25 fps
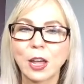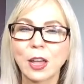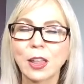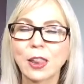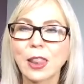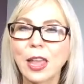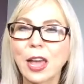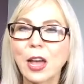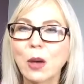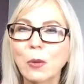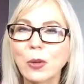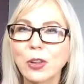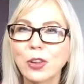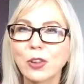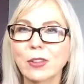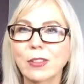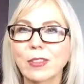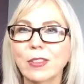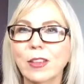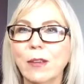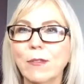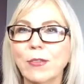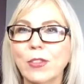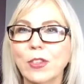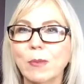allowing
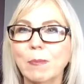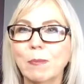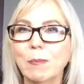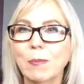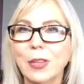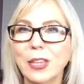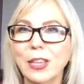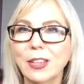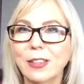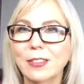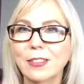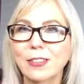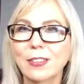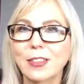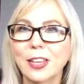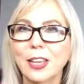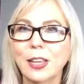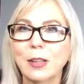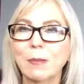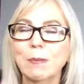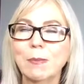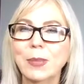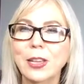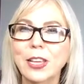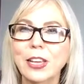yourself to be
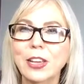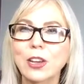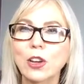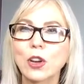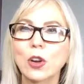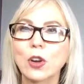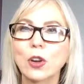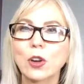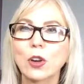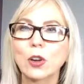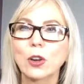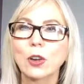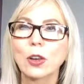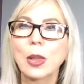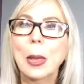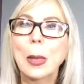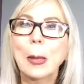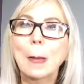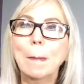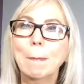seen, be heard,